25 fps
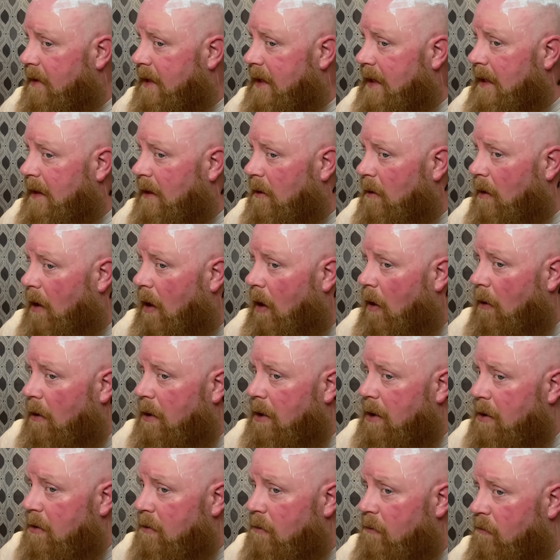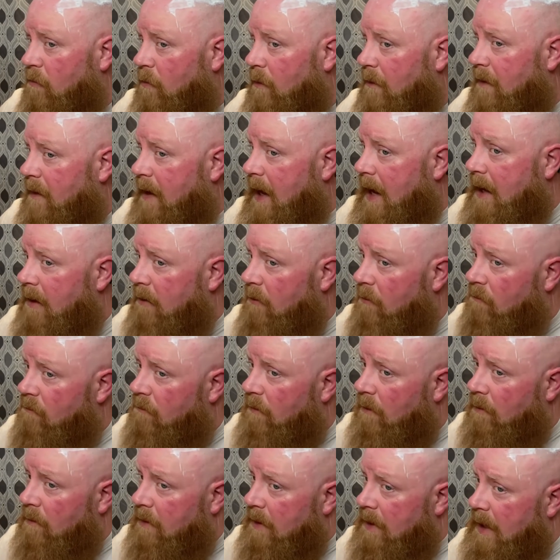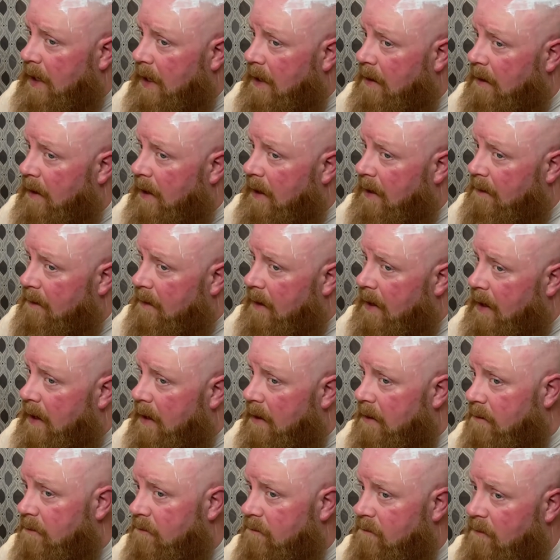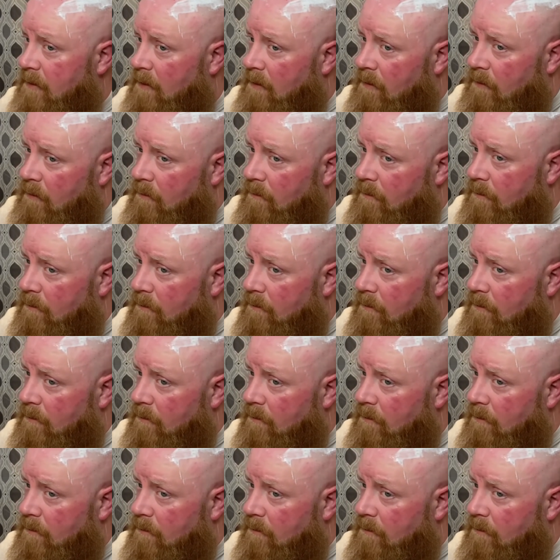little hard to use with the handle folded down like that. So